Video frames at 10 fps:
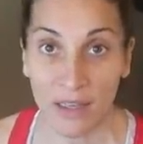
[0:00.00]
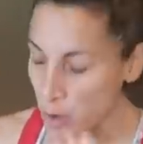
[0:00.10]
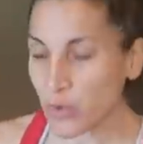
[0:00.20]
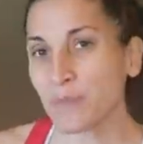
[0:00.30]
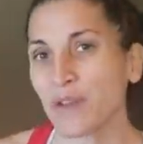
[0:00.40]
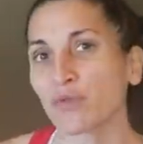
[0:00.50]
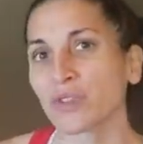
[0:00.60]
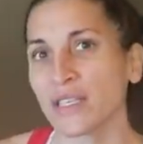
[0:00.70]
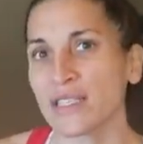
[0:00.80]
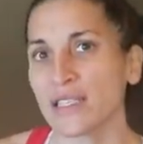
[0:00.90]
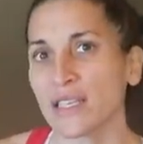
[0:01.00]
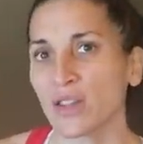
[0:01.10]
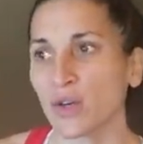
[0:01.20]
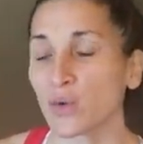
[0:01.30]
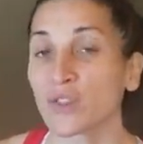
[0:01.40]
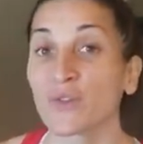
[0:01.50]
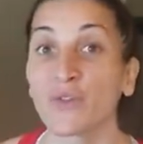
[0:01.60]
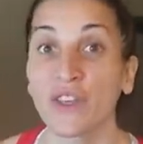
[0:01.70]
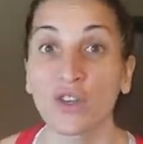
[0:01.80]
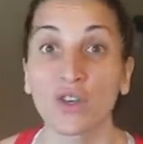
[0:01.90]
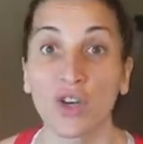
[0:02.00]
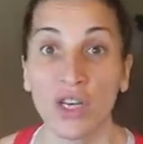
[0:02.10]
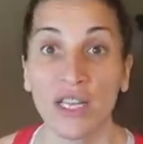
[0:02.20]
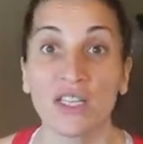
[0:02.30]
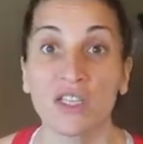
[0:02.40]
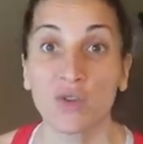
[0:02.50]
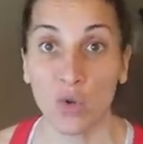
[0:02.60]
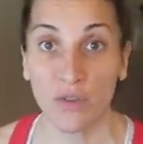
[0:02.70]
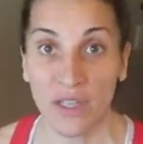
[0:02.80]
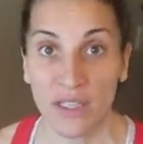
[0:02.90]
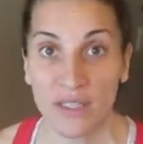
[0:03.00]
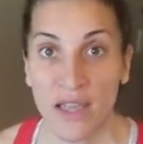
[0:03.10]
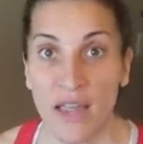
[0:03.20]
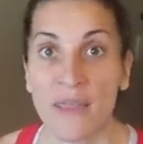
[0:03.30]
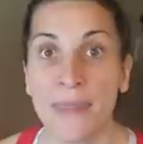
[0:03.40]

I wouldn't be releasing those feel-good endorphins